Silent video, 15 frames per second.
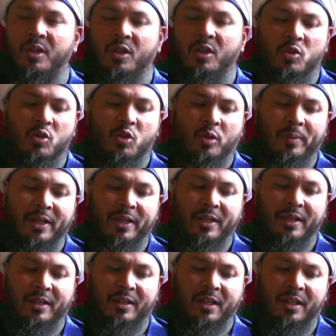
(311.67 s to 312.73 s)
So many,
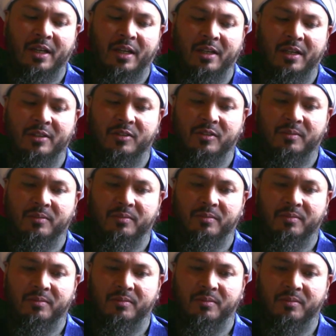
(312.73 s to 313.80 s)
their hearts,
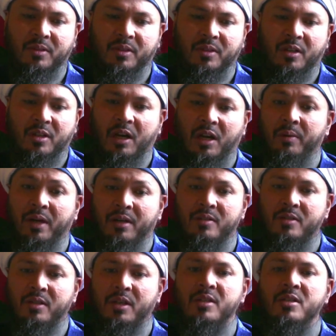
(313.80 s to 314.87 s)
our
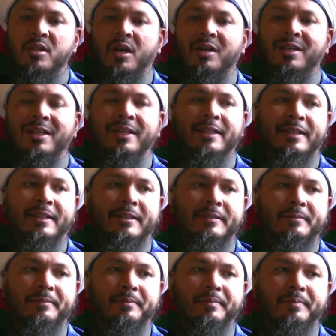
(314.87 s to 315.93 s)
hearts, is not
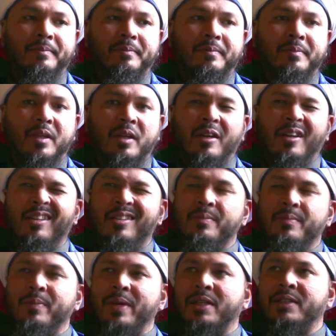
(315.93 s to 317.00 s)
clean.
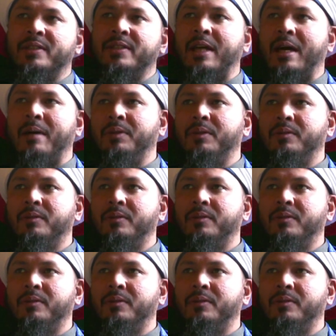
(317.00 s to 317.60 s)
It's mixed up.